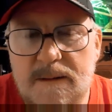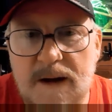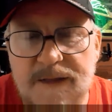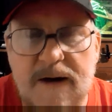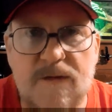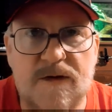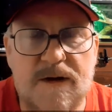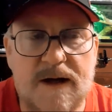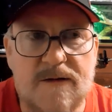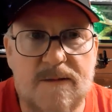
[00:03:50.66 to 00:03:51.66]
I think it was
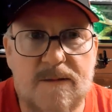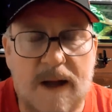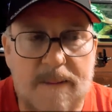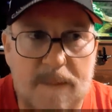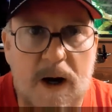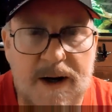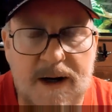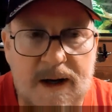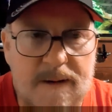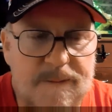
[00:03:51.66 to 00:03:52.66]
that
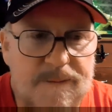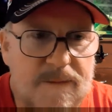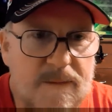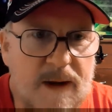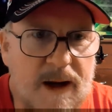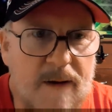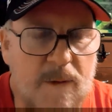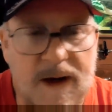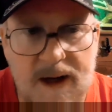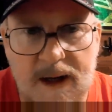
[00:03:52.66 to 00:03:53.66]
Monday, and I
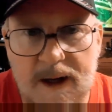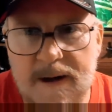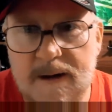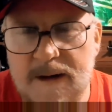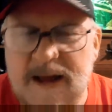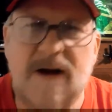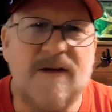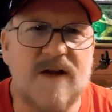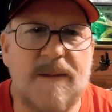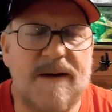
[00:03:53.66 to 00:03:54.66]
went in. They couldn't
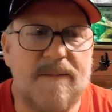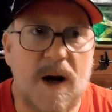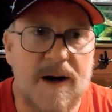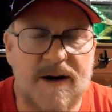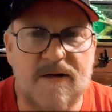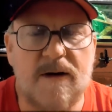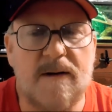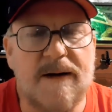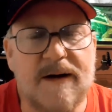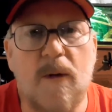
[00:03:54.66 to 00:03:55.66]
see me Monday, so
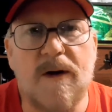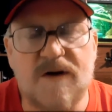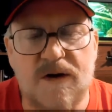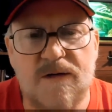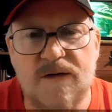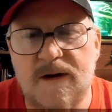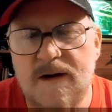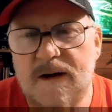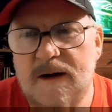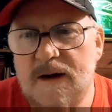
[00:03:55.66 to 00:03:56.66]
I had to go in Tuesday,
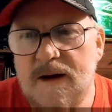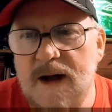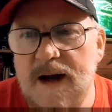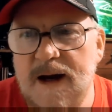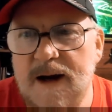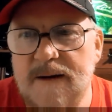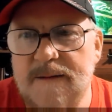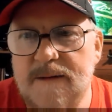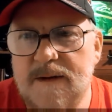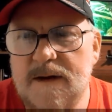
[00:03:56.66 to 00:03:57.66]
and
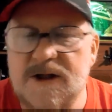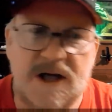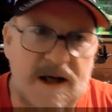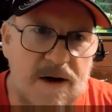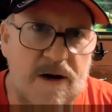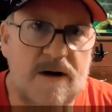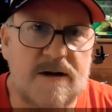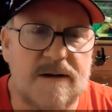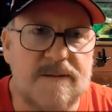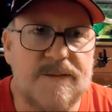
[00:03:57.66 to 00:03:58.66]
she looked,
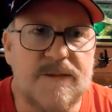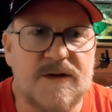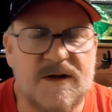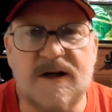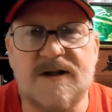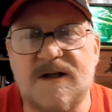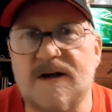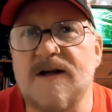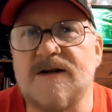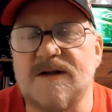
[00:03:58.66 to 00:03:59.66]
and she said she
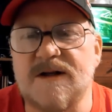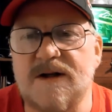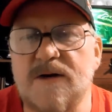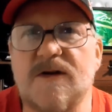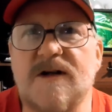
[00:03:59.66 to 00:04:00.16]
still see